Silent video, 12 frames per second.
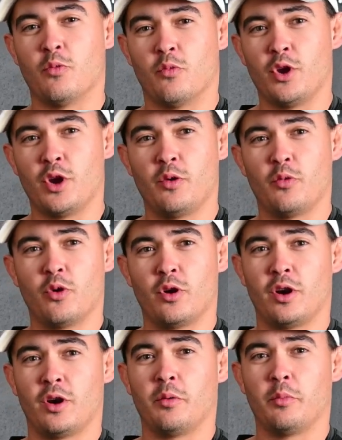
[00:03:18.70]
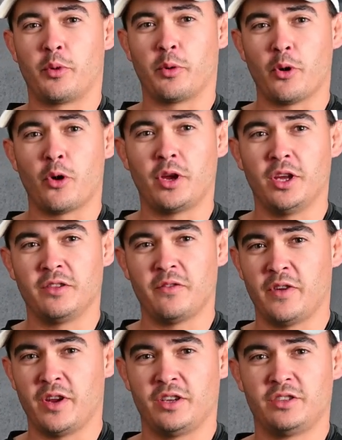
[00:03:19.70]
we were provoking the
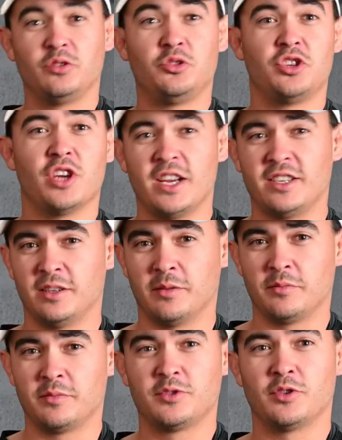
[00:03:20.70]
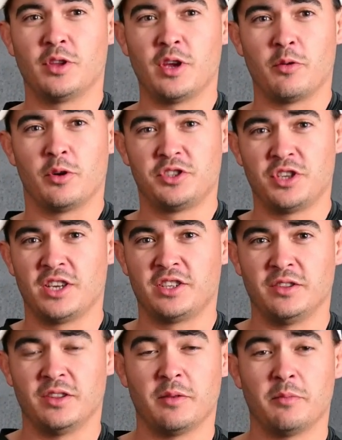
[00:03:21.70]
fish to chase them, so they were
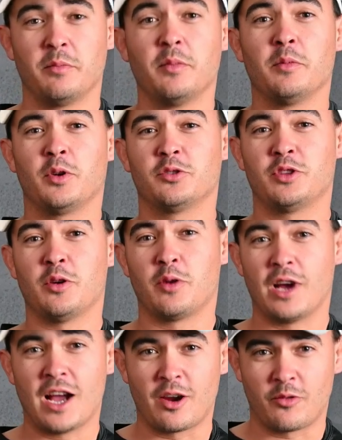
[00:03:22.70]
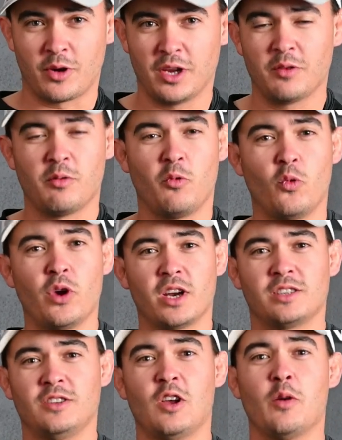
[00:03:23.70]
chasing them because they were hungry. We are
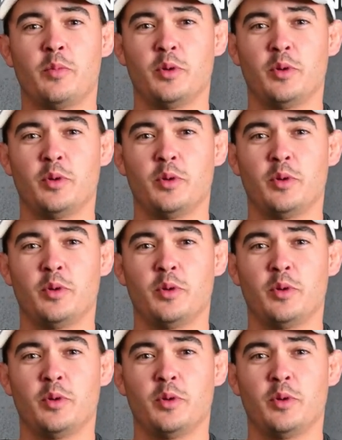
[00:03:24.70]
slow